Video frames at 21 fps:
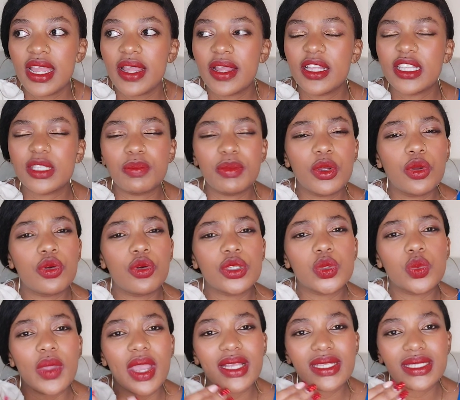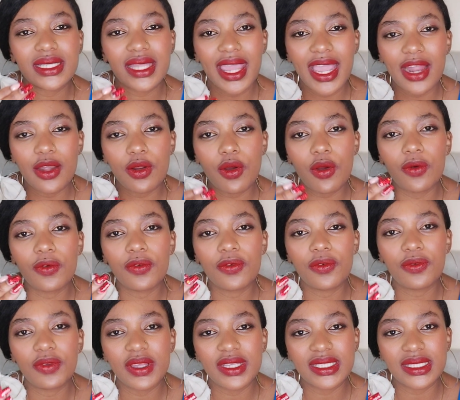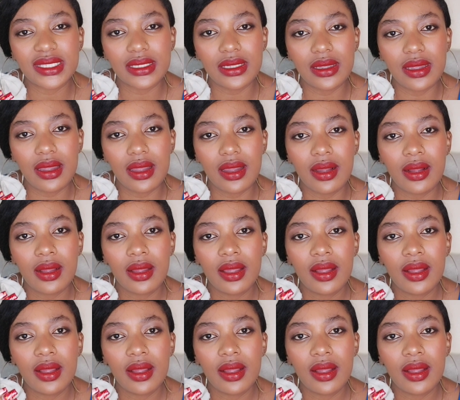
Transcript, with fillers: it's because we are scared of facing